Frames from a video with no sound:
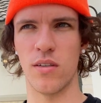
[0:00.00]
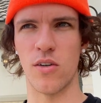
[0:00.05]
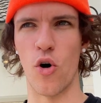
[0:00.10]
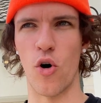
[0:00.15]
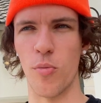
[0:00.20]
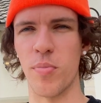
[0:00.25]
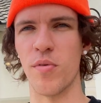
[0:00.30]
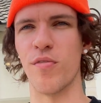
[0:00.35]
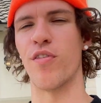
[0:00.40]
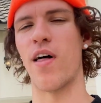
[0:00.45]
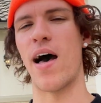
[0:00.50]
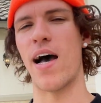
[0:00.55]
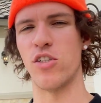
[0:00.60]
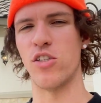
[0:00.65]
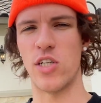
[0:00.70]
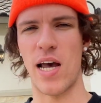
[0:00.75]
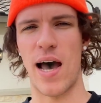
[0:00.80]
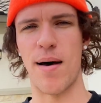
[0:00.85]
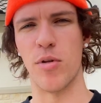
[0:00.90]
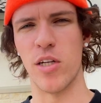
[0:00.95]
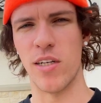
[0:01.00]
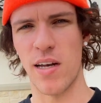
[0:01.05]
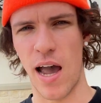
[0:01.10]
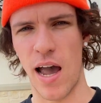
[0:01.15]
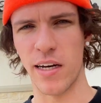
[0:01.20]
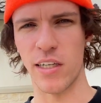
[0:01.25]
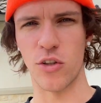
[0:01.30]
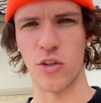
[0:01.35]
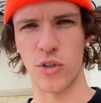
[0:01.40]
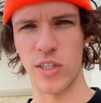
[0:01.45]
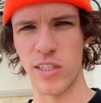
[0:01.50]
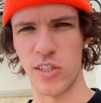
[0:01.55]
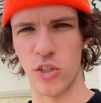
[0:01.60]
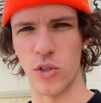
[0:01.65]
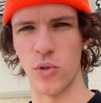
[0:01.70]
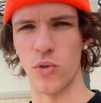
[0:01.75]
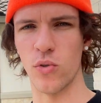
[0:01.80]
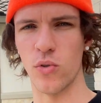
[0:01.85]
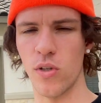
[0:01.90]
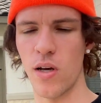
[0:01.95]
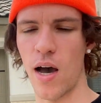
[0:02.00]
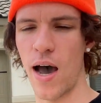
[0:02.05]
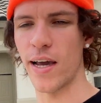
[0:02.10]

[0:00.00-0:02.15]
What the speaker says: open flash tablet 93 tune.